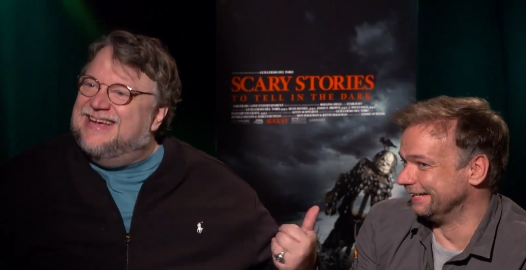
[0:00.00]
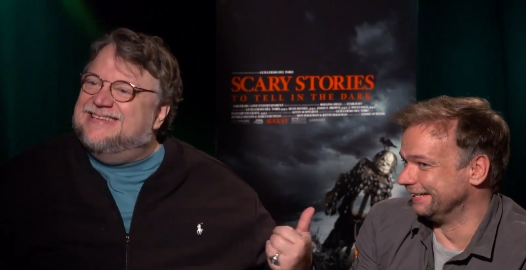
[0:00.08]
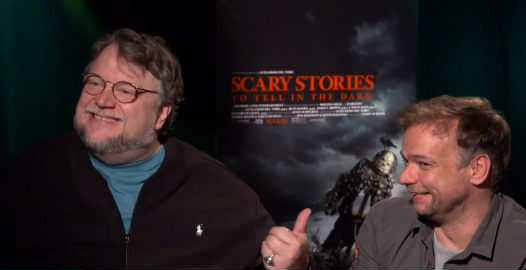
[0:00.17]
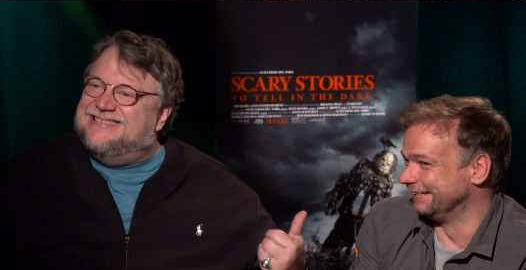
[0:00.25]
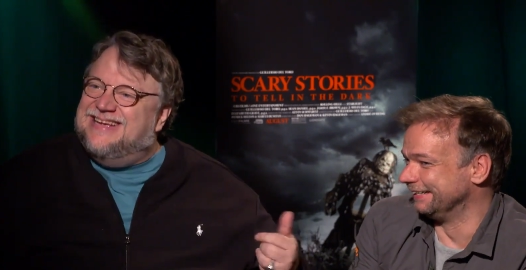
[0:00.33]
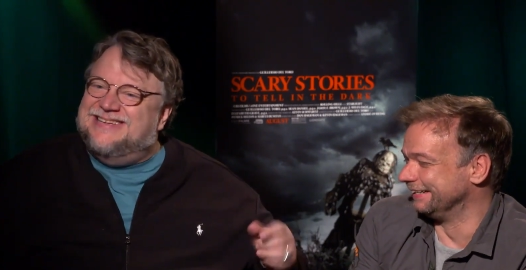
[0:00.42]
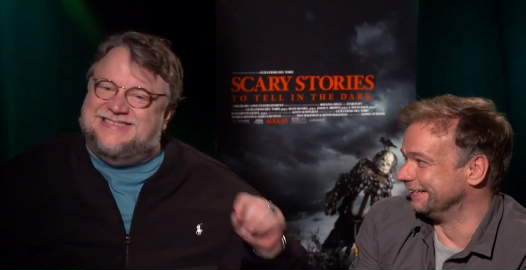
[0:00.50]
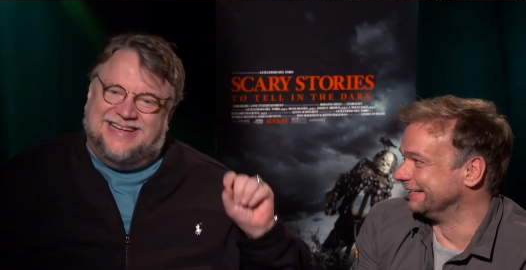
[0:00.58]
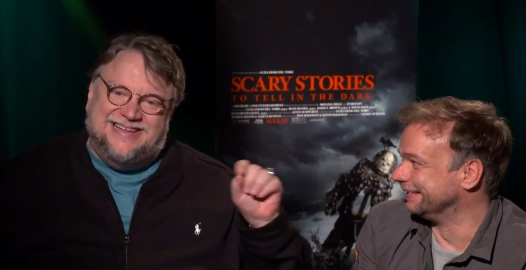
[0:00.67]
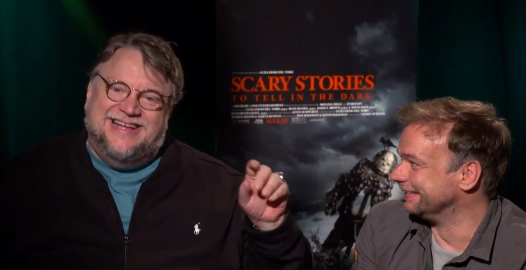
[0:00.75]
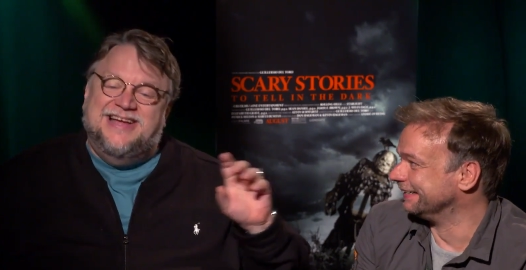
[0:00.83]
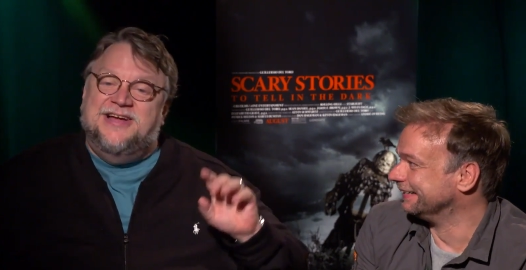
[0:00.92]
Speaker 1: yes, yes.
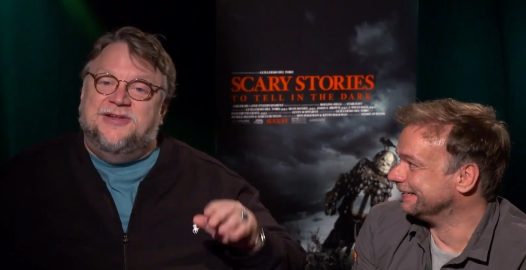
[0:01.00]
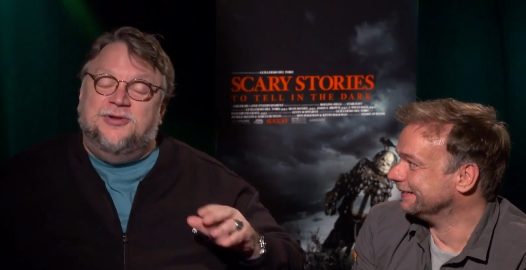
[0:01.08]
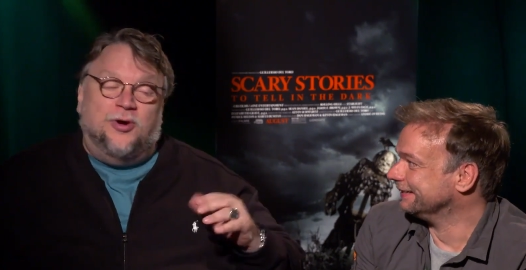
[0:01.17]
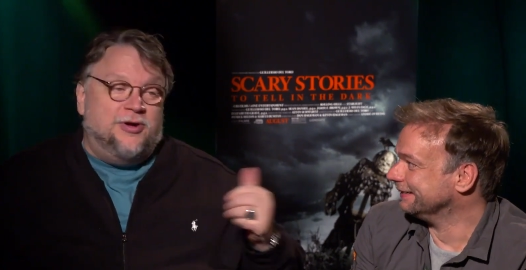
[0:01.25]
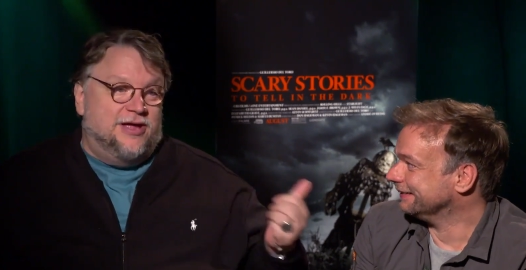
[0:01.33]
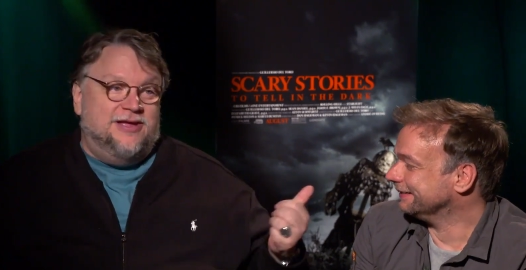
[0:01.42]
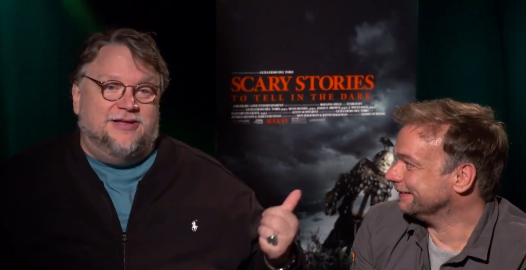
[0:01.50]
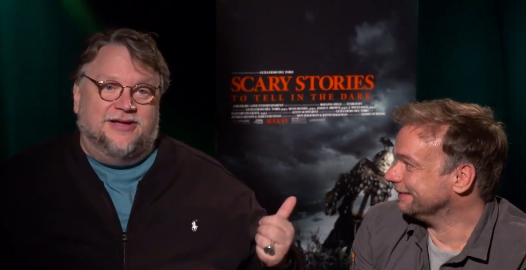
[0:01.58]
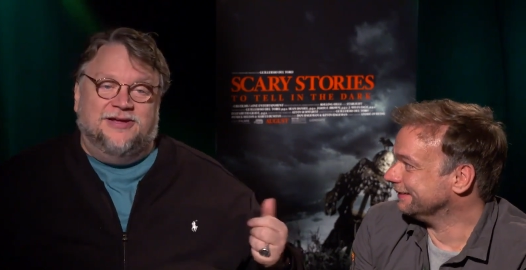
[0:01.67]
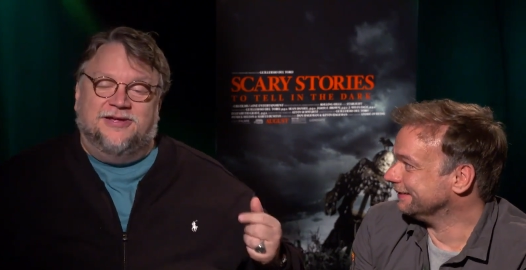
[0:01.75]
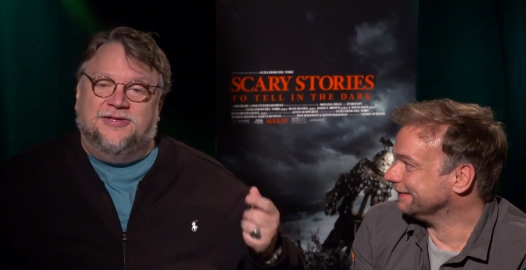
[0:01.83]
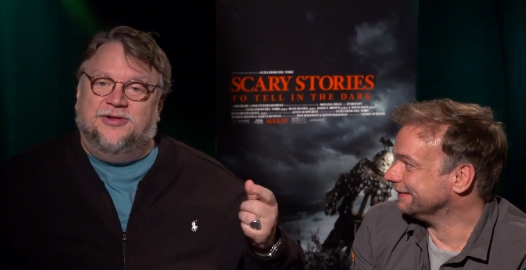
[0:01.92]
I, no, he,
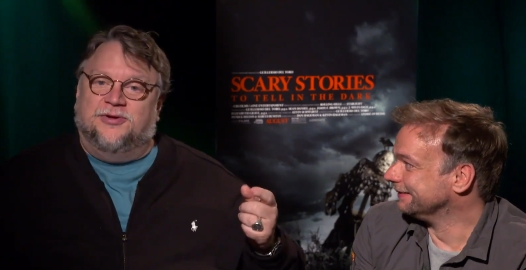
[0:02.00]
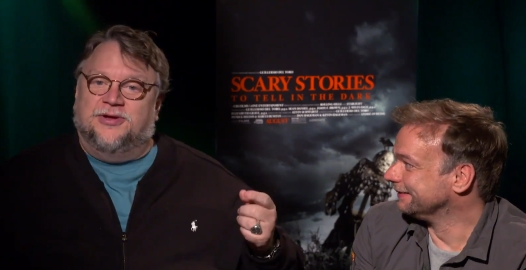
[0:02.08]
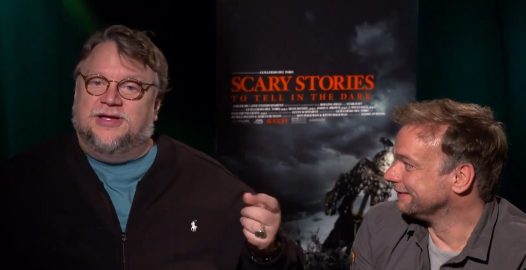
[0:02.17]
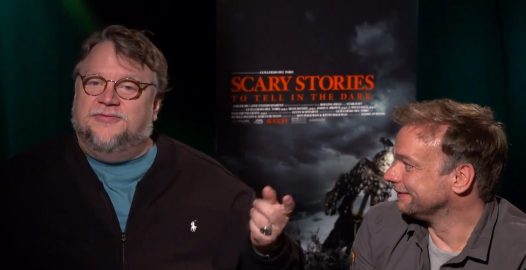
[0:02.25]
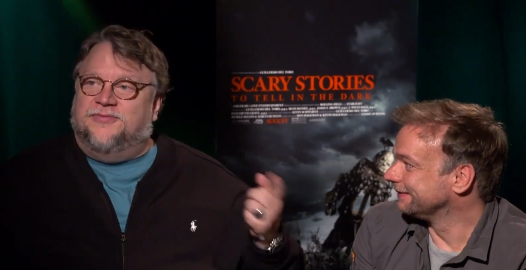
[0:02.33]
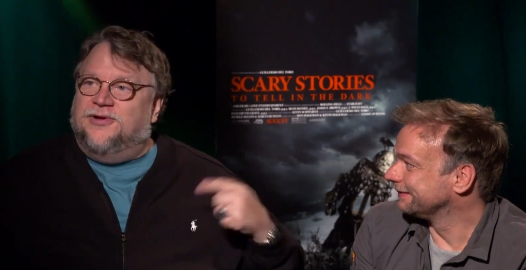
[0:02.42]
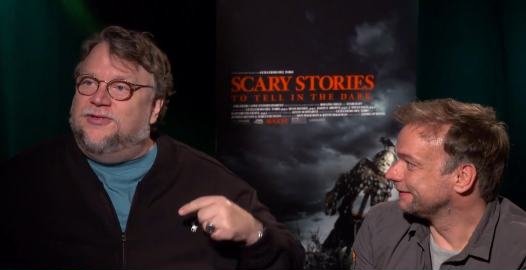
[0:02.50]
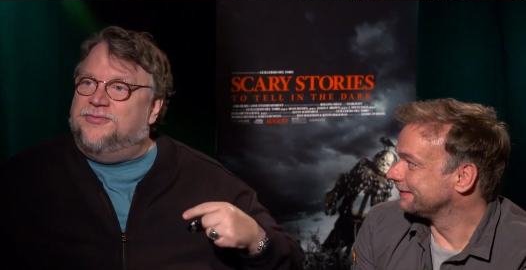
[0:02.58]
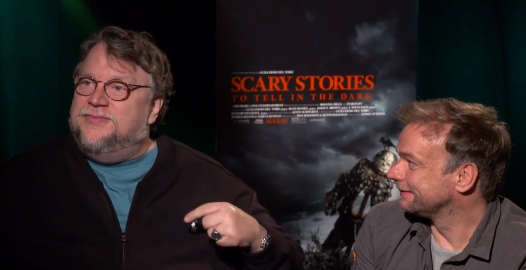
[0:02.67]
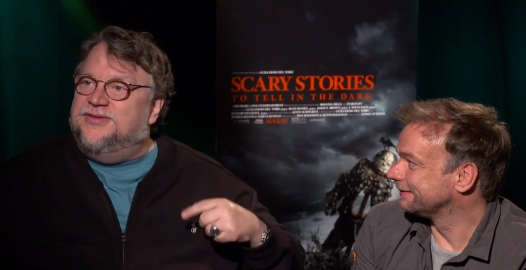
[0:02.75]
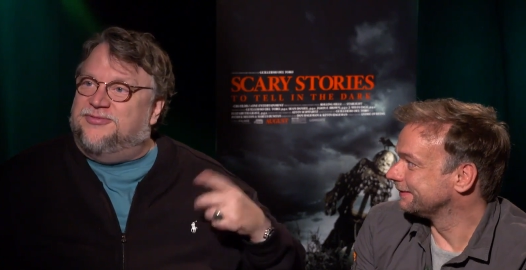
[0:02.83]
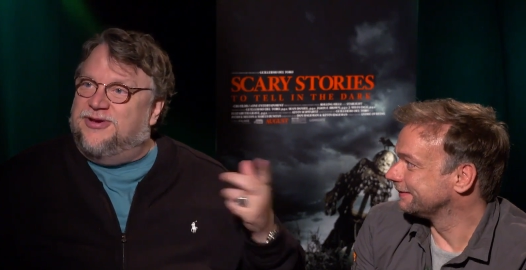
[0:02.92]
uh, you know, he
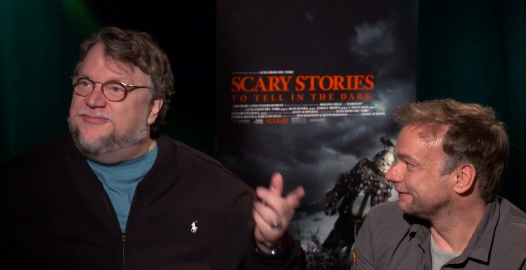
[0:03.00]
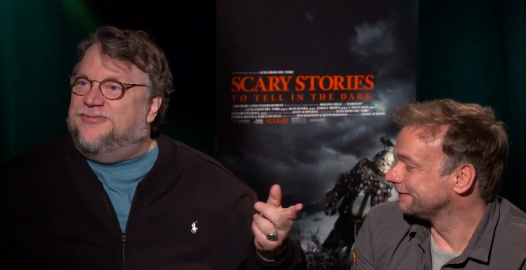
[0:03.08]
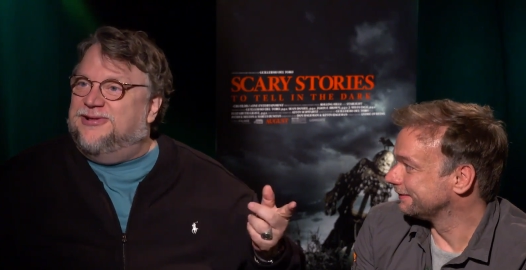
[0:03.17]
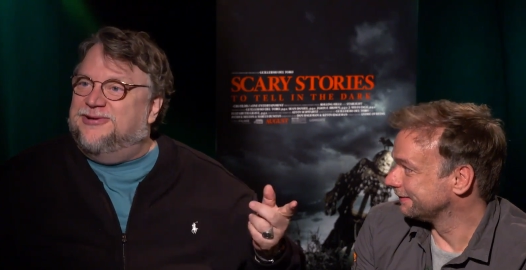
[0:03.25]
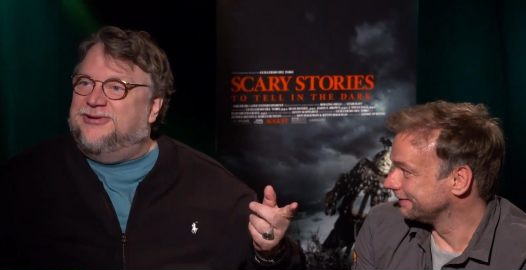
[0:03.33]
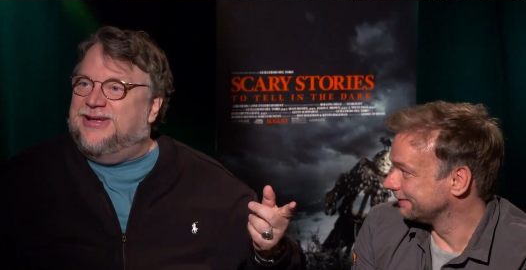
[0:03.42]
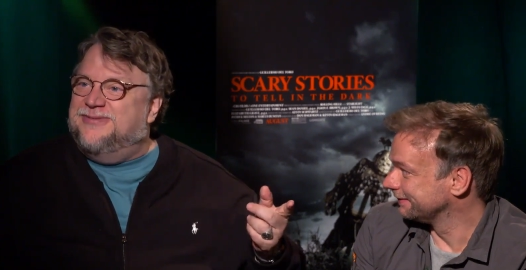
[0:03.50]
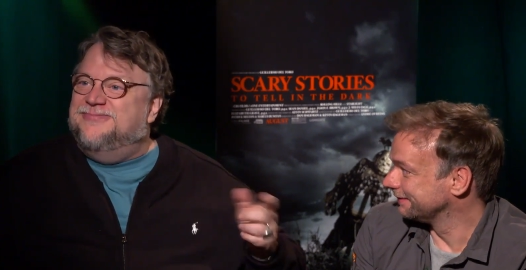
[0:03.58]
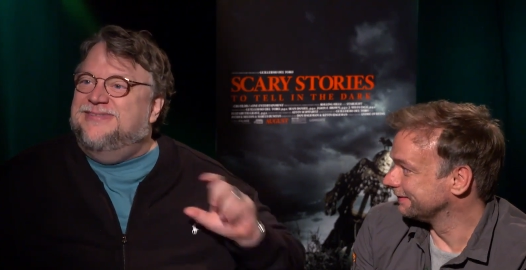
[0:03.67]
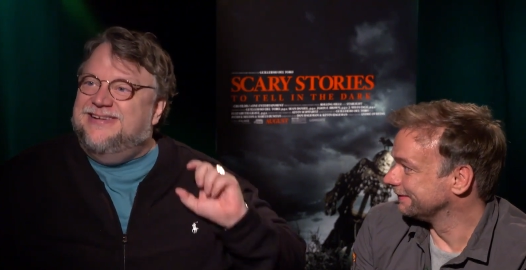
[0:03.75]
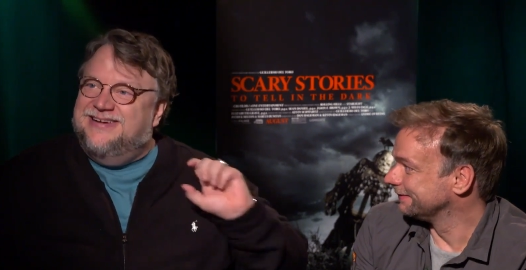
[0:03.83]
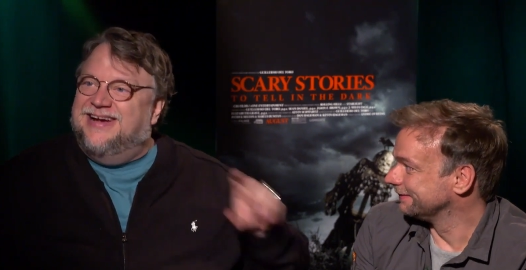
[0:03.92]
followed me, so I followed
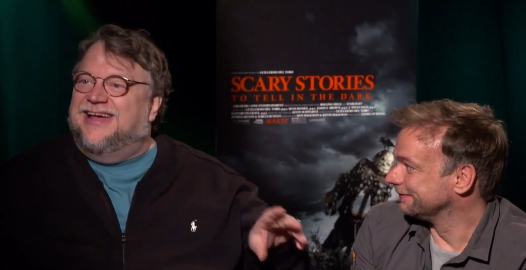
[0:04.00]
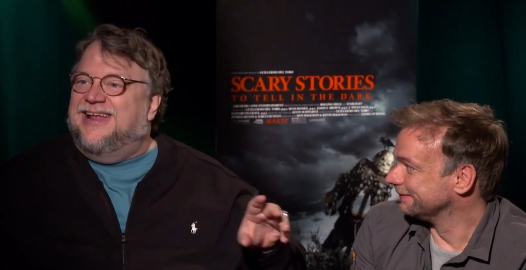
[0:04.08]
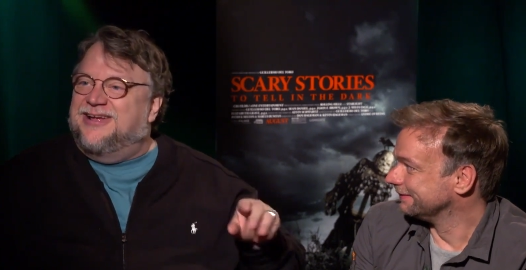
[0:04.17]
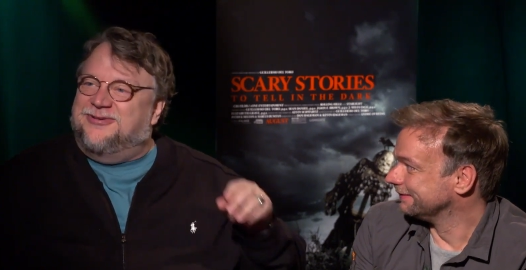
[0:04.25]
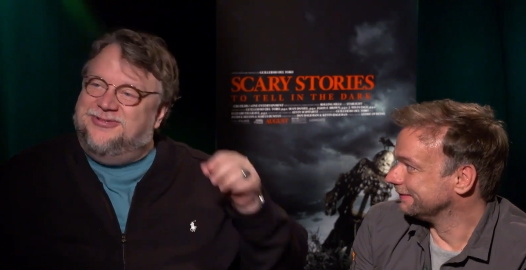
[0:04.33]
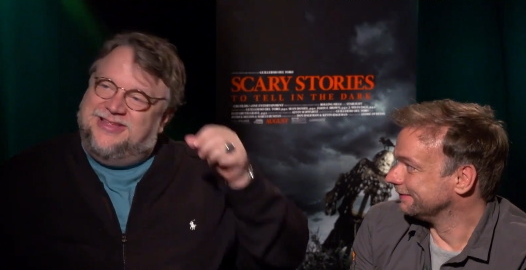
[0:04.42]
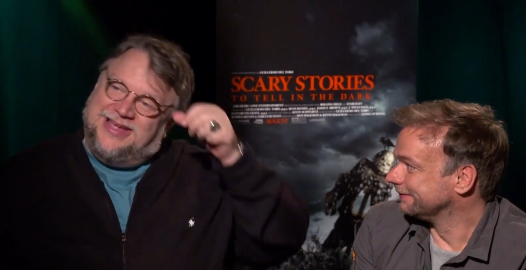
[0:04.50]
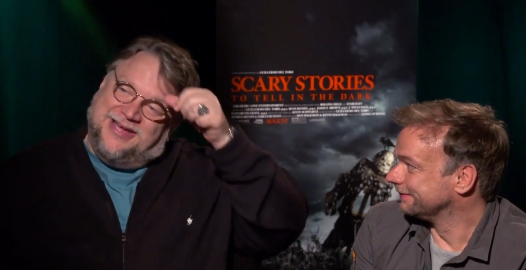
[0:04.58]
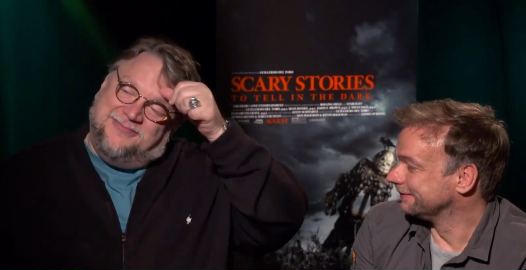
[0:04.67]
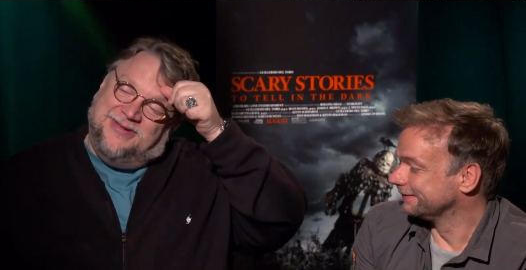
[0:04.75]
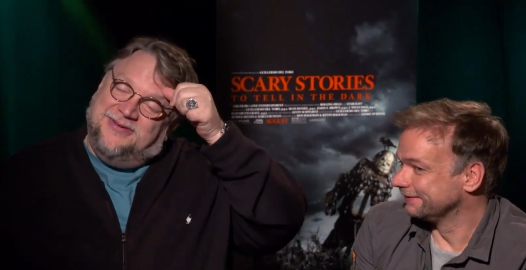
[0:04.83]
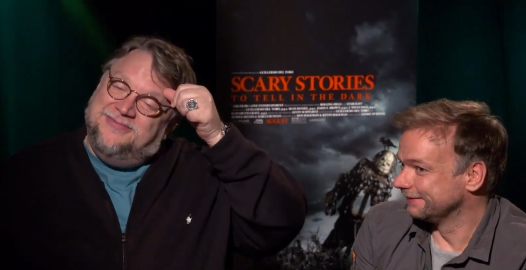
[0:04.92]
him, and I could
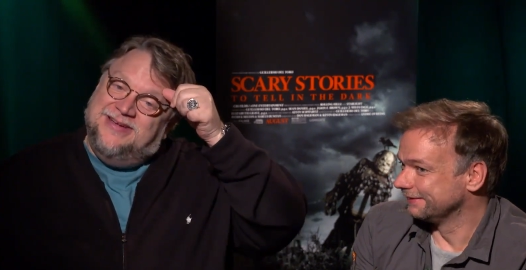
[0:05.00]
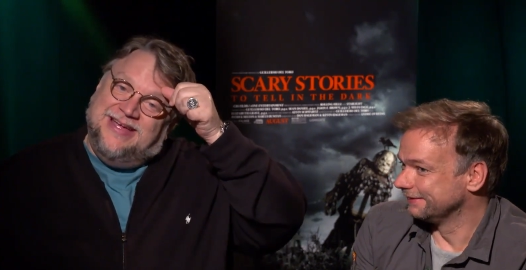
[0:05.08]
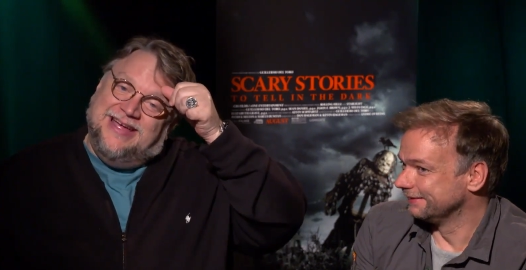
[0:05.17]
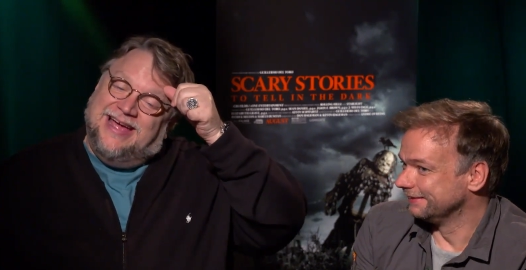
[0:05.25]
DM him.